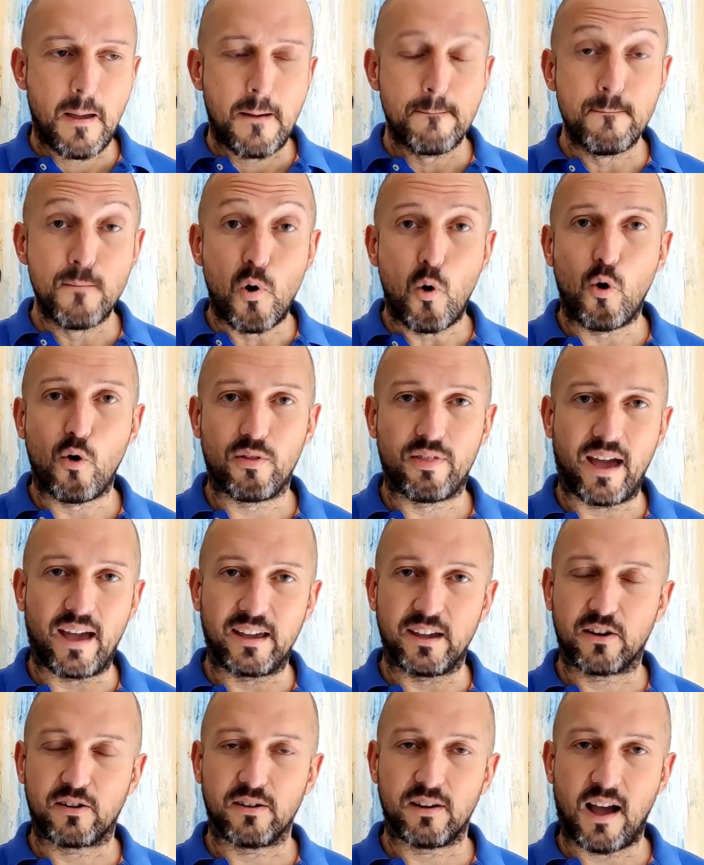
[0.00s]
more that
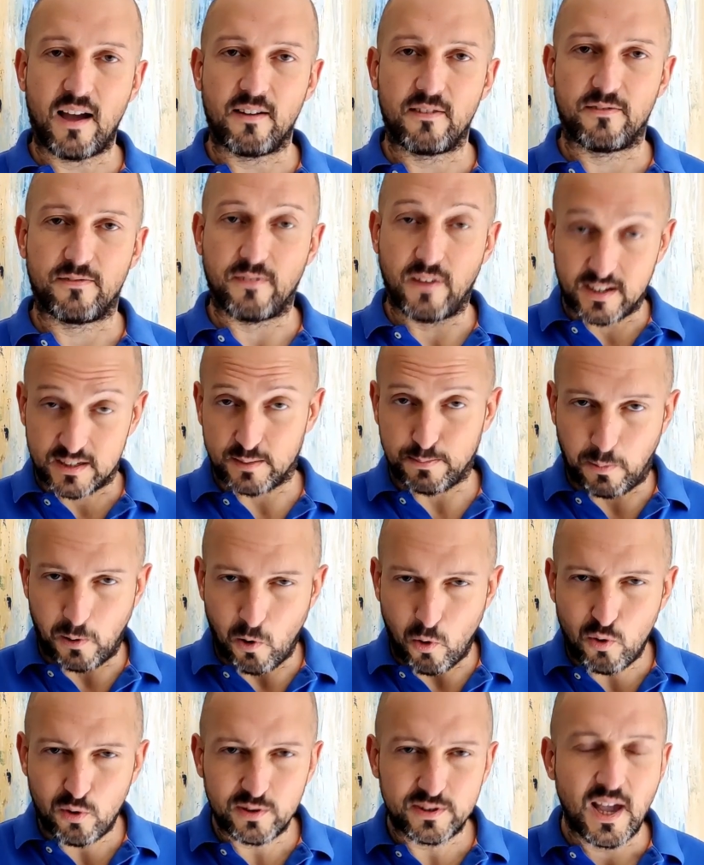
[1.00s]
it could have
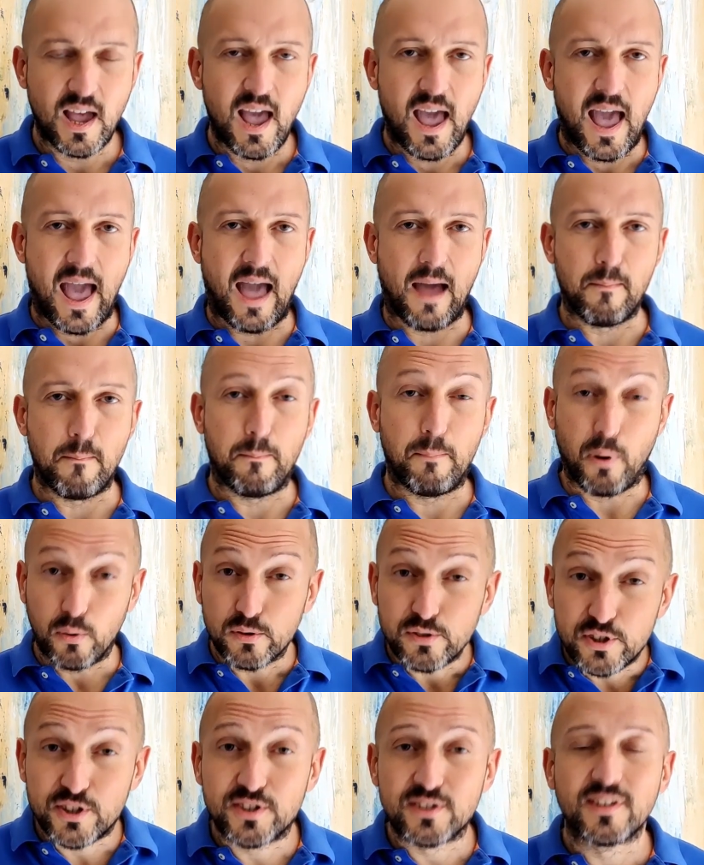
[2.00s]
explored and
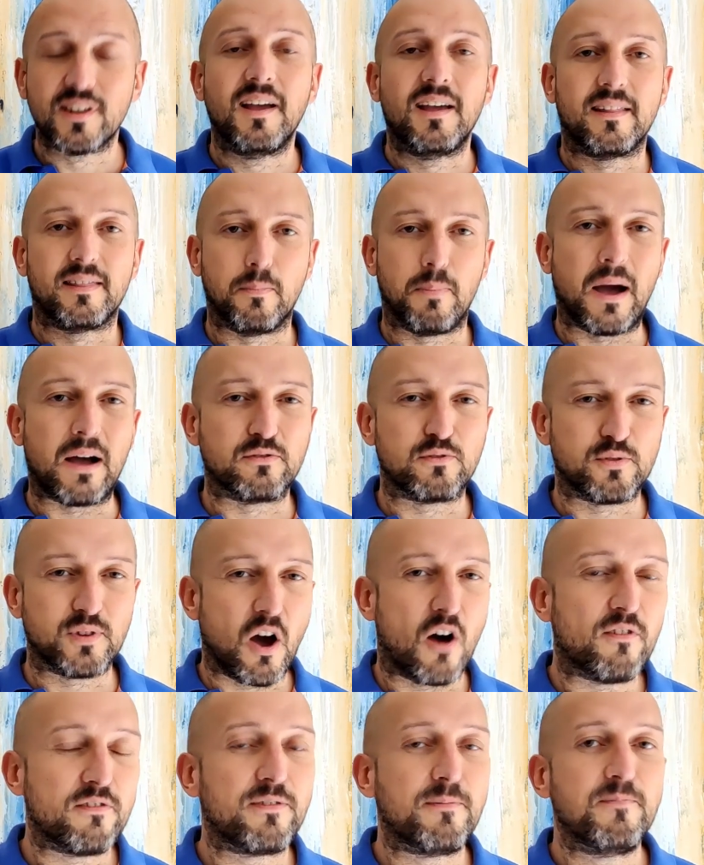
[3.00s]
pushed the boundary
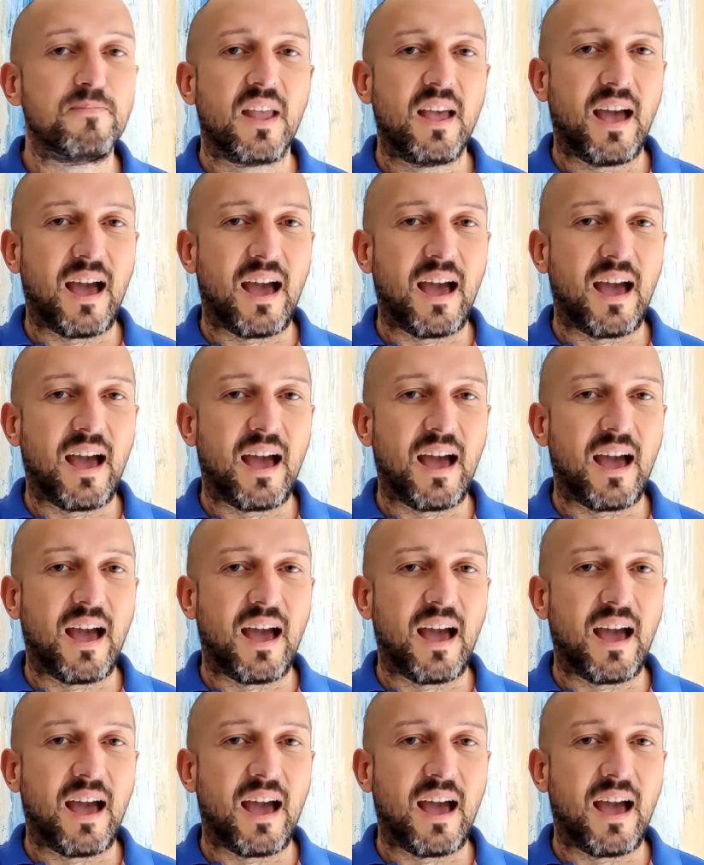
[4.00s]
of.